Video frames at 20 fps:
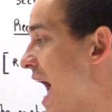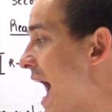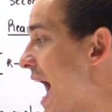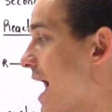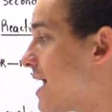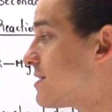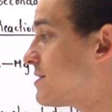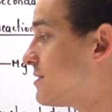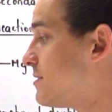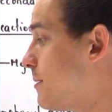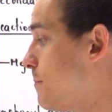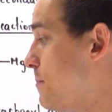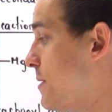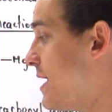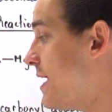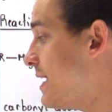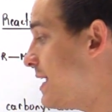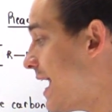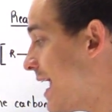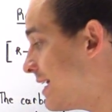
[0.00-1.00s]
has to
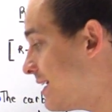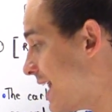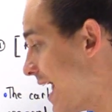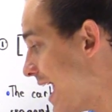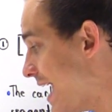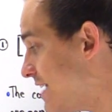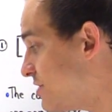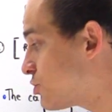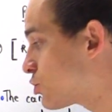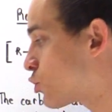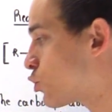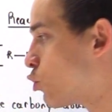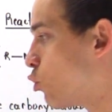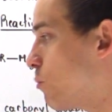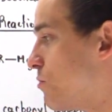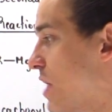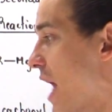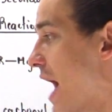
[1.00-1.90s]
be an H group